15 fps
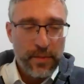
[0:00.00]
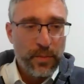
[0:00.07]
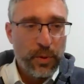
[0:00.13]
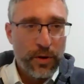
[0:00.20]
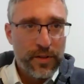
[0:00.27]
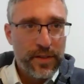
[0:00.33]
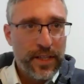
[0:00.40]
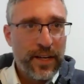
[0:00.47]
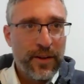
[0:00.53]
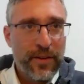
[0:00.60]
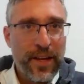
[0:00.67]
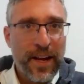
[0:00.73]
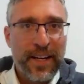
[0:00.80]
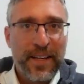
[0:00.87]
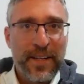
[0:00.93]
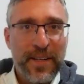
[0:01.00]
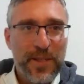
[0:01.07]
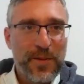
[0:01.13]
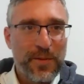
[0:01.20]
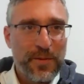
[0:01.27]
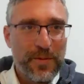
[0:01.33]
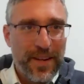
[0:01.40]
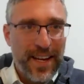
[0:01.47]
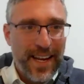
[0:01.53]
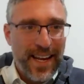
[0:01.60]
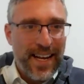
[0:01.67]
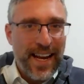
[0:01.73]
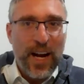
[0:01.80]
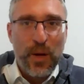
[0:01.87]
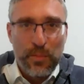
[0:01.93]
important to hear that because
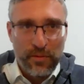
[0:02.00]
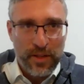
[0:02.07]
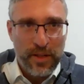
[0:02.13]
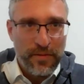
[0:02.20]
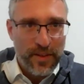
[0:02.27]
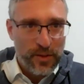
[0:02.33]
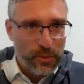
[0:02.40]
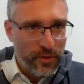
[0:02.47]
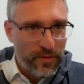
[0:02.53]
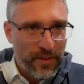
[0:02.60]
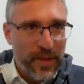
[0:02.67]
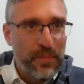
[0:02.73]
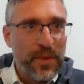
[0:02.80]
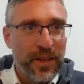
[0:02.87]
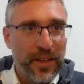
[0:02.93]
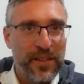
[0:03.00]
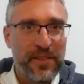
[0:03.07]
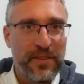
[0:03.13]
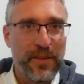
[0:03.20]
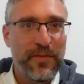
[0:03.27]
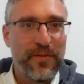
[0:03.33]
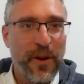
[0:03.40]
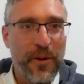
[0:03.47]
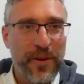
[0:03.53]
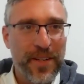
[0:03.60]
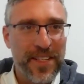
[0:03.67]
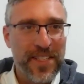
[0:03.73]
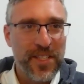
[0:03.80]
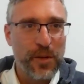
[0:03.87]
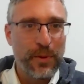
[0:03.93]
in our briefings, we're very military
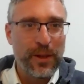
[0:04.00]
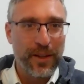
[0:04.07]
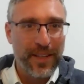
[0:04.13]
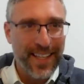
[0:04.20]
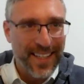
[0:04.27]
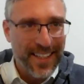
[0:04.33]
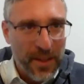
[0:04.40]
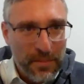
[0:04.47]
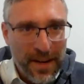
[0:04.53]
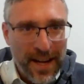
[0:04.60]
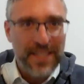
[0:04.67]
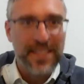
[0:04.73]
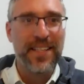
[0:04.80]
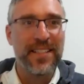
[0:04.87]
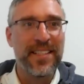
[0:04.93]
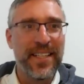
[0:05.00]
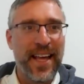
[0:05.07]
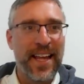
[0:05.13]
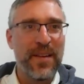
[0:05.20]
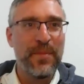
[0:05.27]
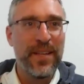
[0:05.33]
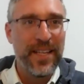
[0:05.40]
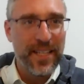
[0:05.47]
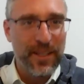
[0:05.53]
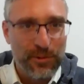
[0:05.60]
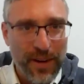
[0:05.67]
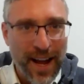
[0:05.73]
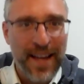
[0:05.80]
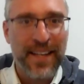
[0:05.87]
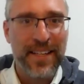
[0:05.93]
focused. So we look at Hamas as the enemy,
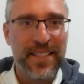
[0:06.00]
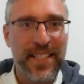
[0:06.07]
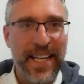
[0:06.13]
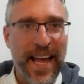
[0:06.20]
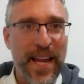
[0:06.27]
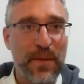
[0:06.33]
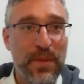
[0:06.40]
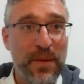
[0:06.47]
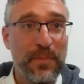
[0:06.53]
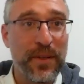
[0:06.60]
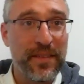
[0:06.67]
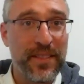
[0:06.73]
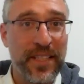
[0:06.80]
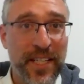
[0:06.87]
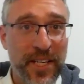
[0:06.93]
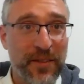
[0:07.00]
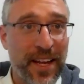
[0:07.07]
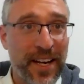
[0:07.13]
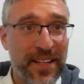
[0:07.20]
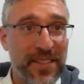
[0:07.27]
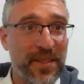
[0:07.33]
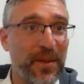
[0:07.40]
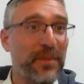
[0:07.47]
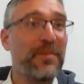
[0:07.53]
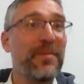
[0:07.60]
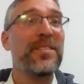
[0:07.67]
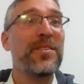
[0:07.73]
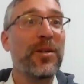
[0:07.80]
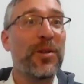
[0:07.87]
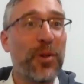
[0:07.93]
Iran as the enemy, but to hear that it's a
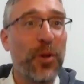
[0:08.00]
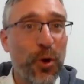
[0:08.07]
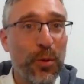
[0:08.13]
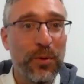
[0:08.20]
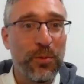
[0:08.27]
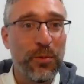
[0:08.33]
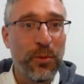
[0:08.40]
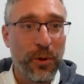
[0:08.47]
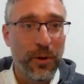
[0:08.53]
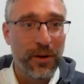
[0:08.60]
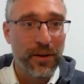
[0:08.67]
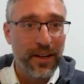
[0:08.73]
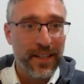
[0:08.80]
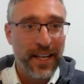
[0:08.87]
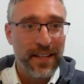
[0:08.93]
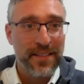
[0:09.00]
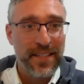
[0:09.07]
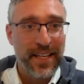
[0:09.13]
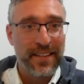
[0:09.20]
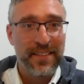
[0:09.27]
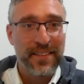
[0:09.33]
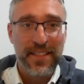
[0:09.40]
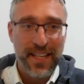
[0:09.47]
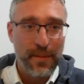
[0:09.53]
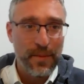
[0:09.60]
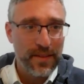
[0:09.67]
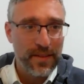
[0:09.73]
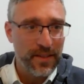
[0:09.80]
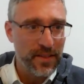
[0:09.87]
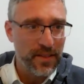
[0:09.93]
global war against
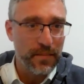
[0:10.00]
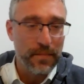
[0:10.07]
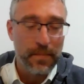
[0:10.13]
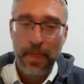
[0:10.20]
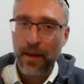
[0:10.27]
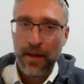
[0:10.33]
anti-Semitism